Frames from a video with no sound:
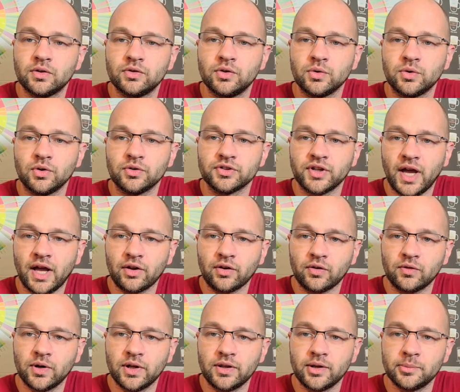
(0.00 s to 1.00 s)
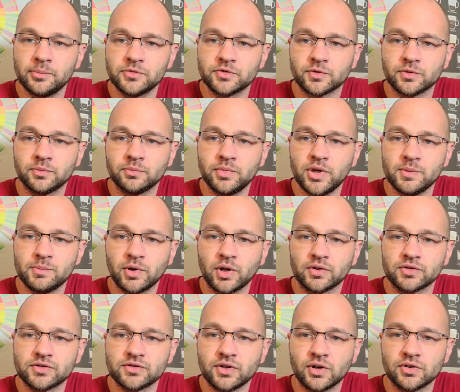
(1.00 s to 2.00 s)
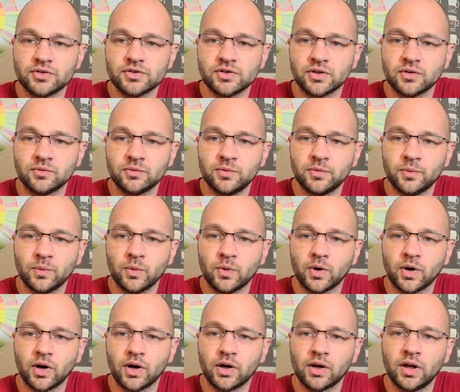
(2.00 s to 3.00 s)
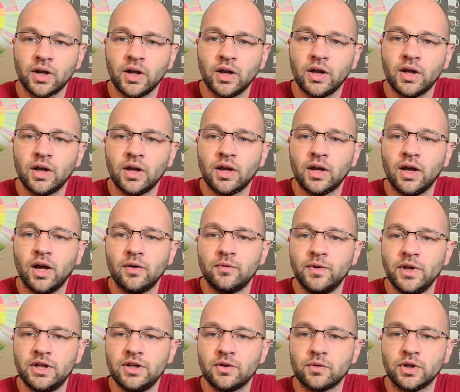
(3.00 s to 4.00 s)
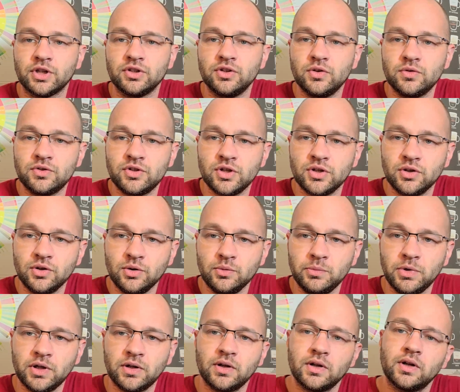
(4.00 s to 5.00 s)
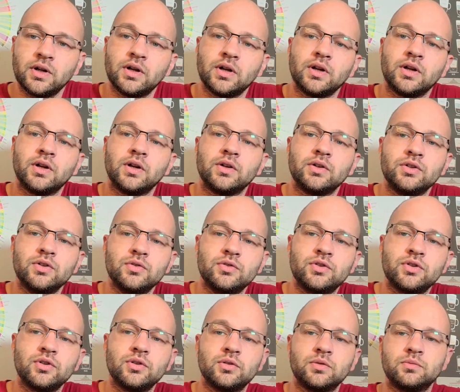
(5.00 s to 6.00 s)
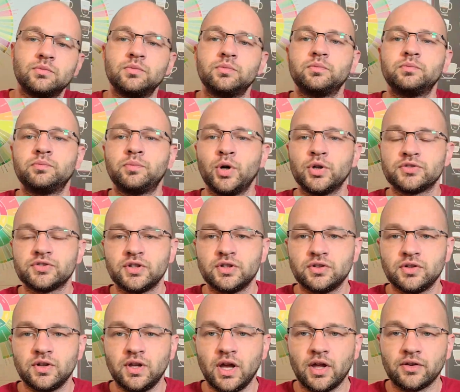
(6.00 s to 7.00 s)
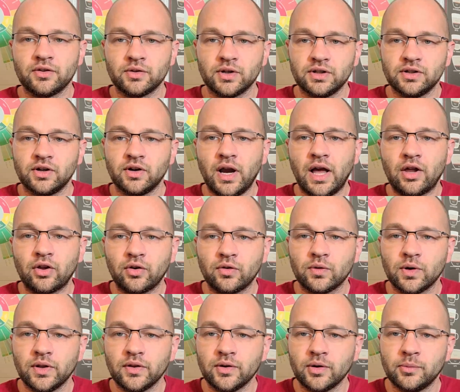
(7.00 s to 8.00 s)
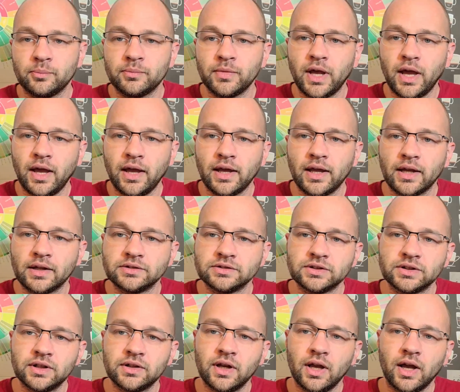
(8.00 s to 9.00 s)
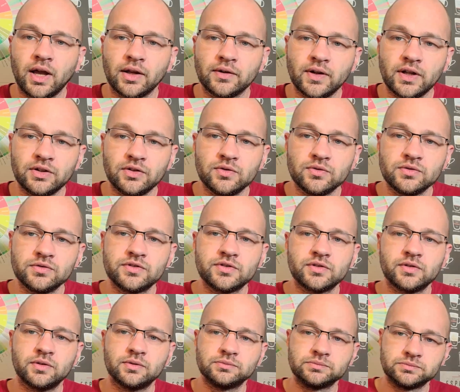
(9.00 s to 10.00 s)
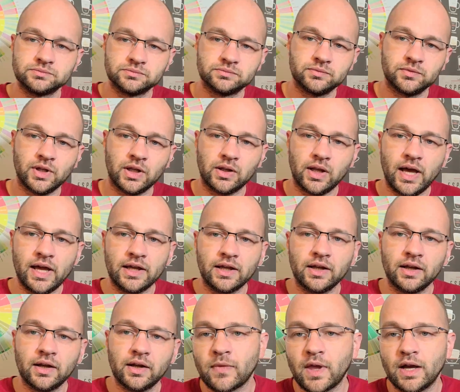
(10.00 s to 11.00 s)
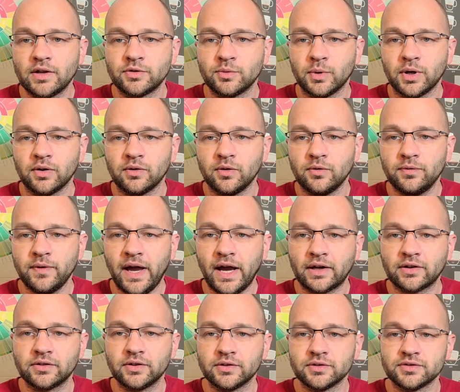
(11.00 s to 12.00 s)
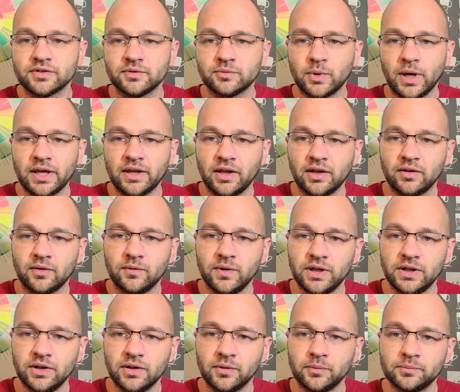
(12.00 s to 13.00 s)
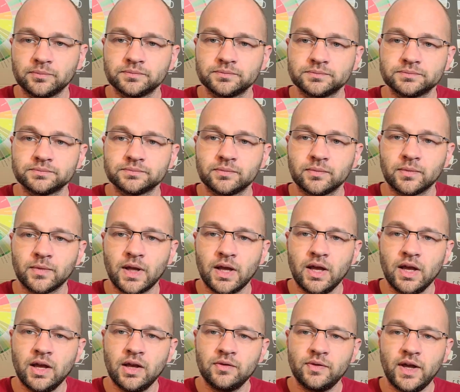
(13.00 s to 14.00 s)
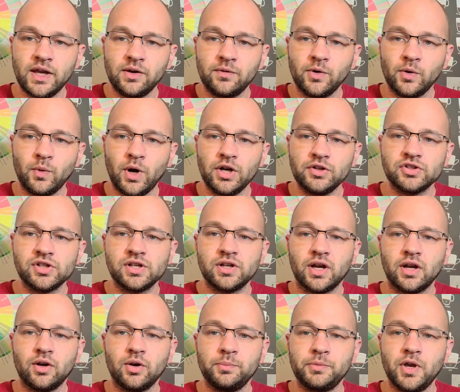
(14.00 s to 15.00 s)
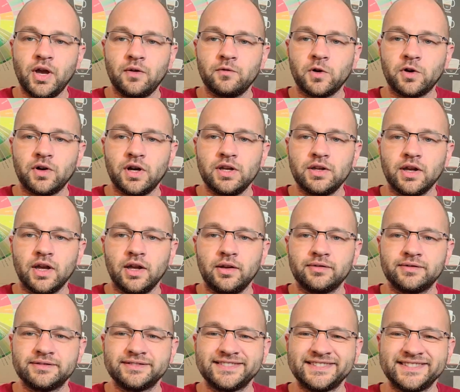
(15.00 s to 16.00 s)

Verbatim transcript: Google's algorithms when people are searching for a video in YouTube. YouTube puts it together in their algorithm and uh, they use the like as one of the factors in ranking a video. Thank you for watching. I hope you have a great day.